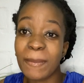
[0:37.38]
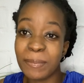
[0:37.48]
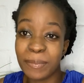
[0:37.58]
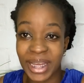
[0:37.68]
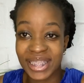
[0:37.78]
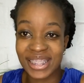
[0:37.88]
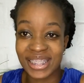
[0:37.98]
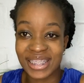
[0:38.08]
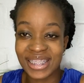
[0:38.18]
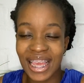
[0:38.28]

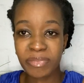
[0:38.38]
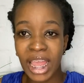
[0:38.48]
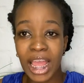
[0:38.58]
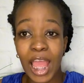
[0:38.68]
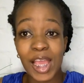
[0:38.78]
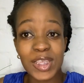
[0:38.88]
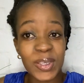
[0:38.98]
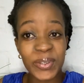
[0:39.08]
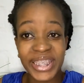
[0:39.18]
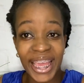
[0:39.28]
button. So
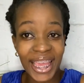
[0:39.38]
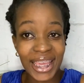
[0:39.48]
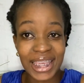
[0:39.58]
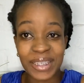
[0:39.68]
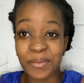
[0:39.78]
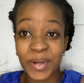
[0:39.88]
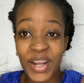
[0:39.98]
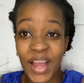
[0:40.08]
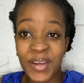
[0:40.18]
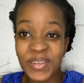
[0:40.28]
yay, what
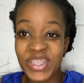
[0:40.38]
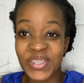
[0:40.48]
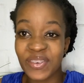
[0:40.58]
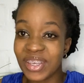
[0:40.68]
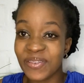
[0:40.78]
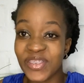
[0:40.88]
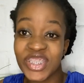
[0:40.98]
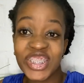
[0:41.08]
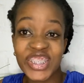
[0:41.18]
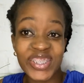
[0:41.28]
are we doing for
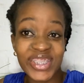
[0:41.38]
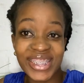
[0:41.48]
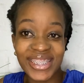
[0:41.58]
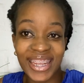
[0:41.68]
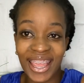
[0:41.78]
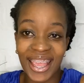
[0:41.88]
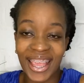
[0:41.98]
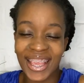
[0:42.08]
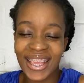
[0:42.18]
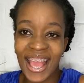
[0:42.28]

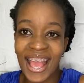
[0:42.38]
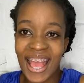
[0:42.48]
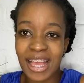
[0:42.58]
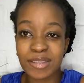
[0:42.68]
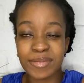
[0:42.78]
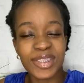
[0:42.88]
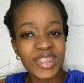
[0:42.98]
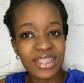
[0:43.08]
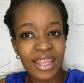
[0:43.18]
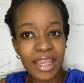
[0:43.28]
today? So
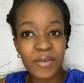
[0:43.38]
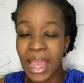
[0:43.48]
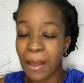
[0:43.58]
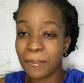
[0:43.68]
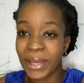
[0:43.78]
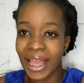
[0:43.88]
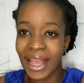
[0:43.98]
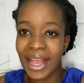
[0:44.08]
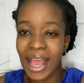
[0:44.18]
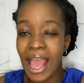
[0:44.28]
today we are
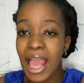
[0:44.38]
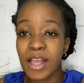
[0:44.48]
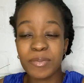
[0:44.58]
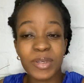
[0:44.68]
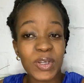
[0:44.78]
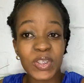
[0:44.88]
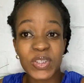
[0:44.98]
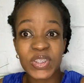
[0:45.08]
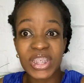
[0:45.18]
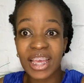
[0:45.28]
back
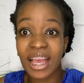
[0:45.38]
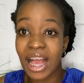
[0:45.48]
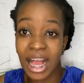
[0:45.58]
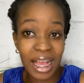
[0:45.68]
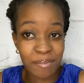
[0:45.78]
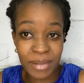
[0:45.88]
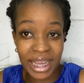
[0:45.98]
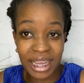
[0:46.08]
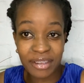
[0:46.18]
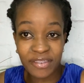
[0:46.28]
because
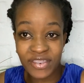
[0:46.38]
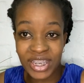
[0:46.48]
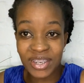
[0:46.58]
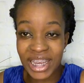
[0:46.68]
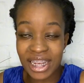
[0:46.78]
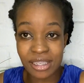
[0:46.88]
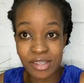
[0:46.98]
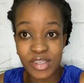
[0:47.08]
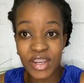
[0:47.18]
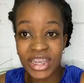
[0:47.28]
my fellow
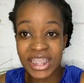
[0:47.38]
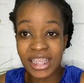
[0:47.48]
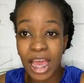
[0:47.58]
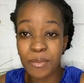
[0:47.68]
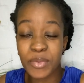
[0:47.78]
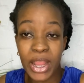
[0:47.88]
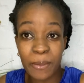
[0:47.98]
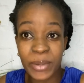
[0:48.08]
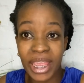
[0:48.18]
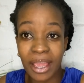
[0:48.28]
candidate attorneys are
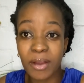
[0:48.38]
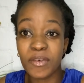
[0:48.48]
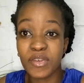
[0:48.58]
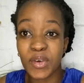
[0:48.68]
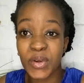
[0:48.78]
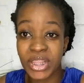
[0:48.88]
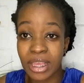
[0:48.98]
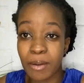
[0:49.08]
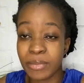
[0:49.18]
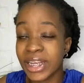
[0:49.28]
prepping for
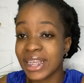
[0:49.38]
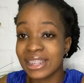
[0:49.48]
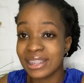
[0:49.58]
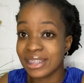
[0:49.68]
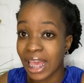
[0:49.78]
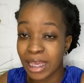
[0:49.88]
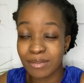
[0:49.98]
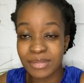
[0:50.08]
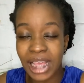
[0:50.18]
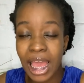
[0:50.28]
their board exams.